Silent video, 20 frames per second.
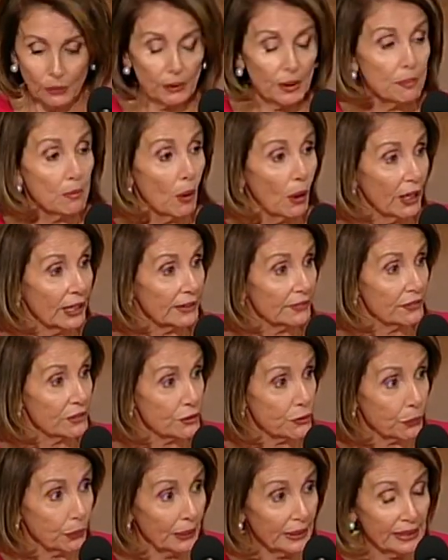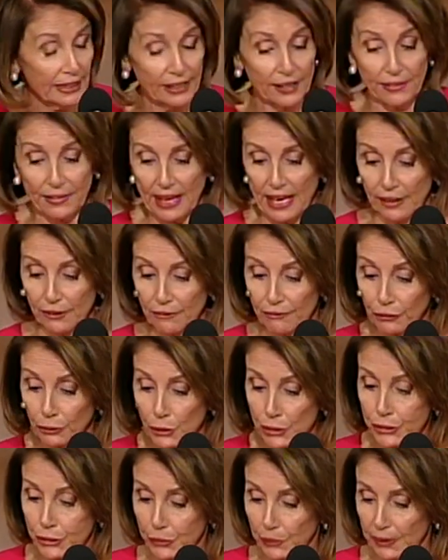we marked the 20th
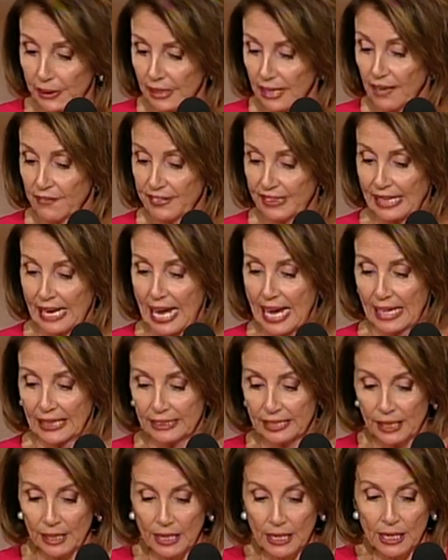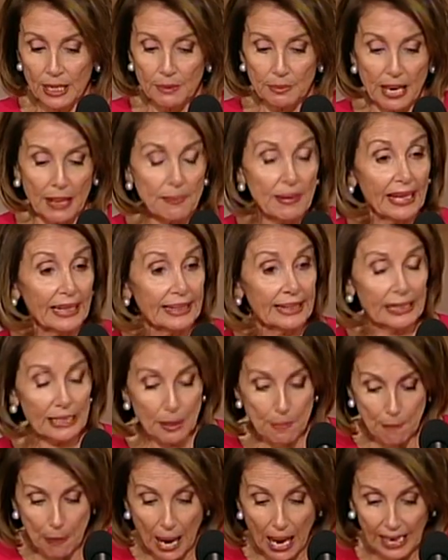anniversary of the Act by
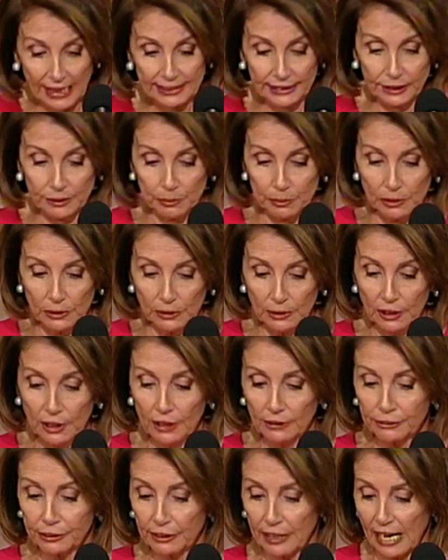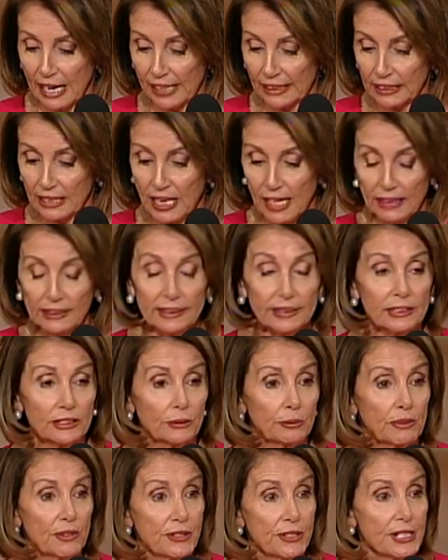making it possible for our
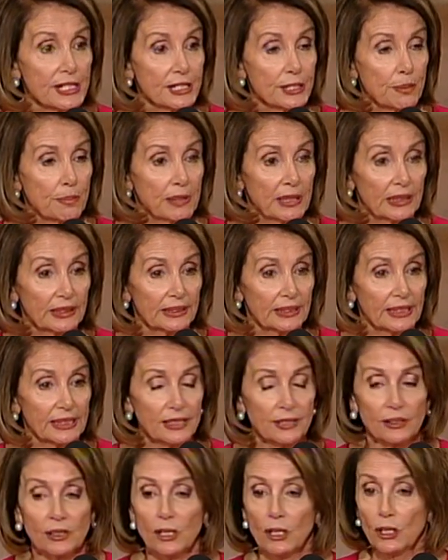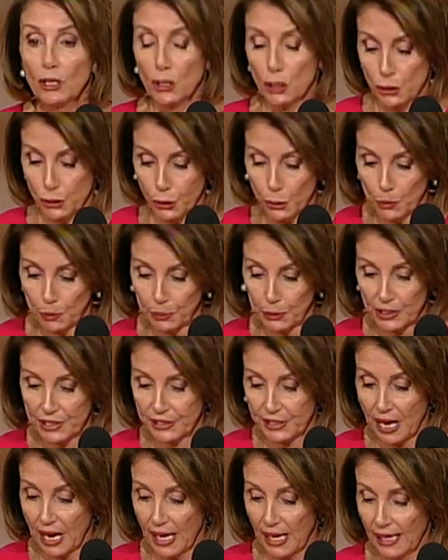colleagues with disabilities to
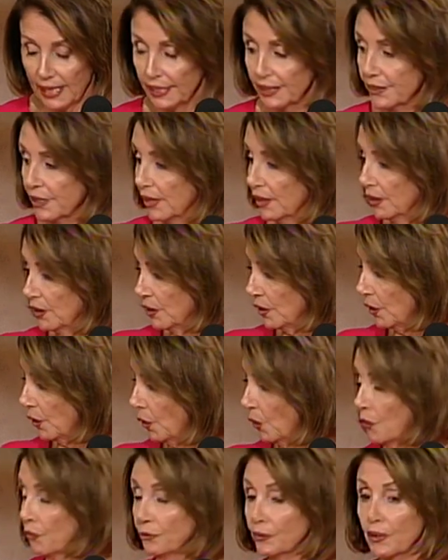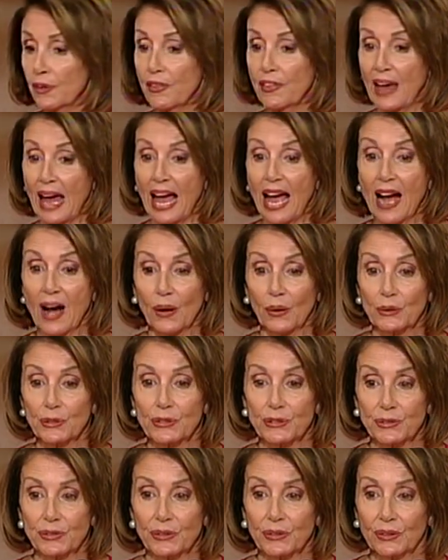preside over the
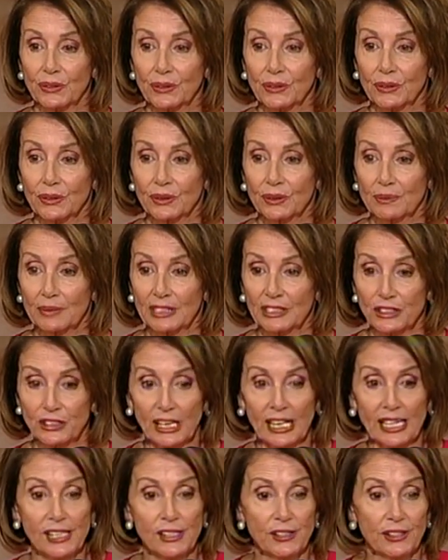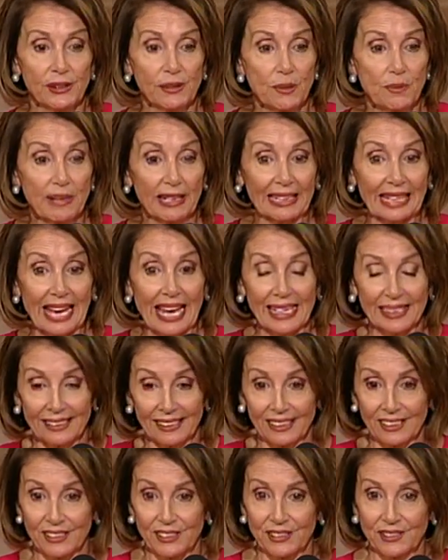House by changing the
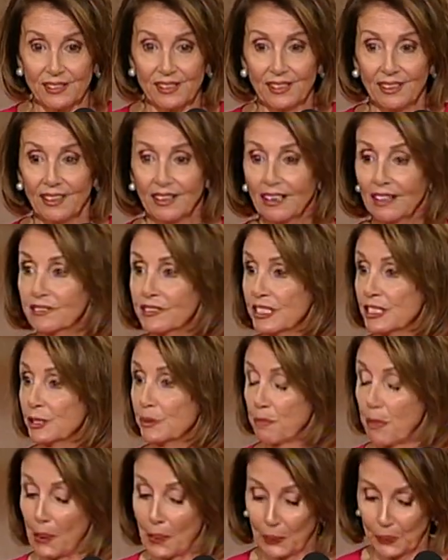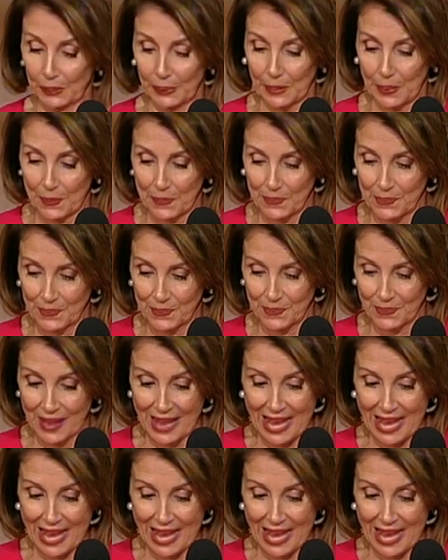mechanics of this podium.